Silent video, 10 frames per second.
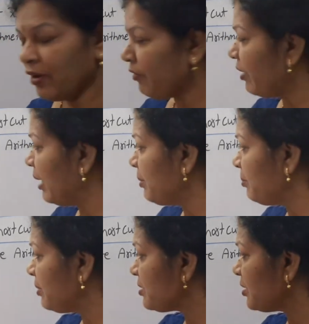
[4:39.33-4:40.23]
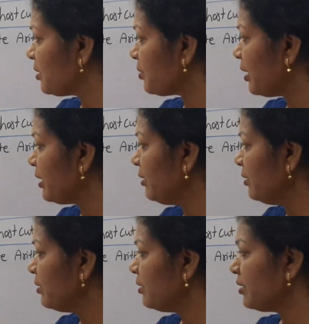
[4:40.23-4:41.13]
5 members are drawing
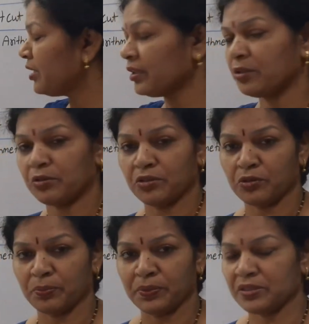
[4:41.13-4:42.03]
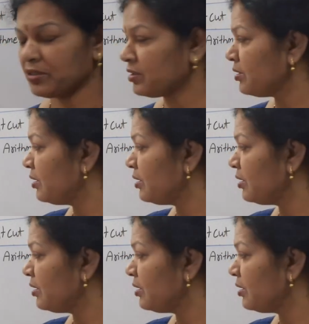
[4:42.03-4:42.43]
10,000 rupees